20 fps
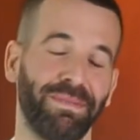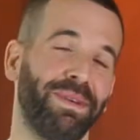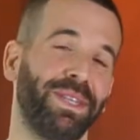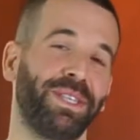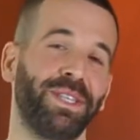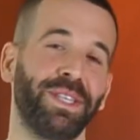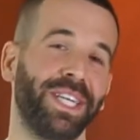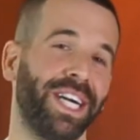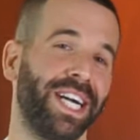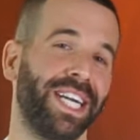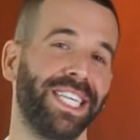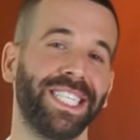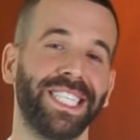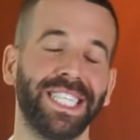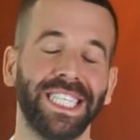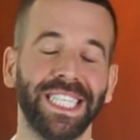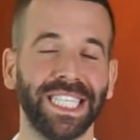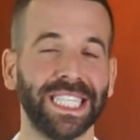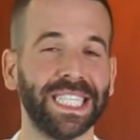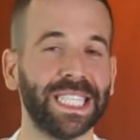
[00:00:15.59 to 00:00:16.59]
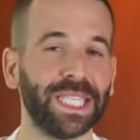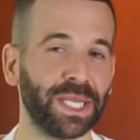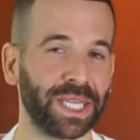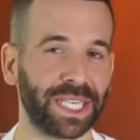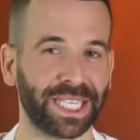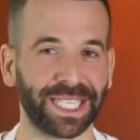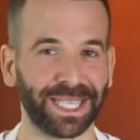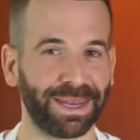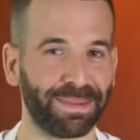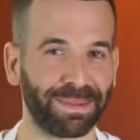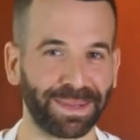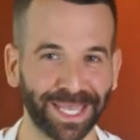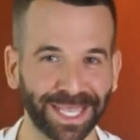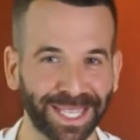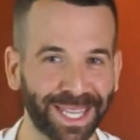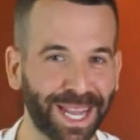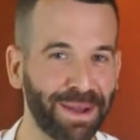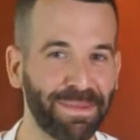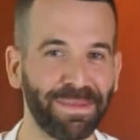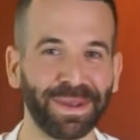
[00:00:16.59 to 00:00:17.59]
but you guys need to accept
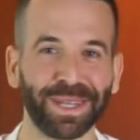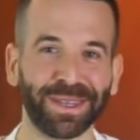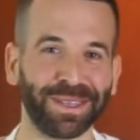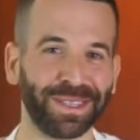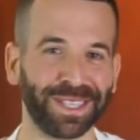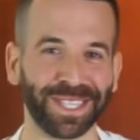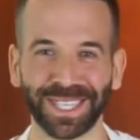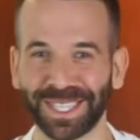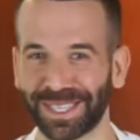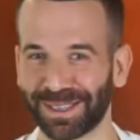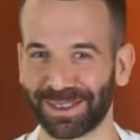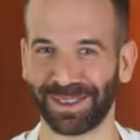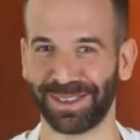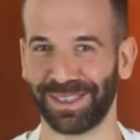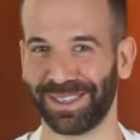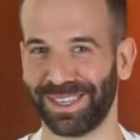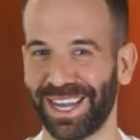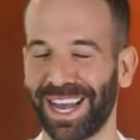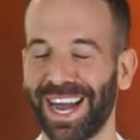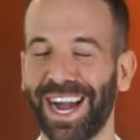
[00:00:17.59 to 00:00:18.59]
that. I'm Middle Eastern.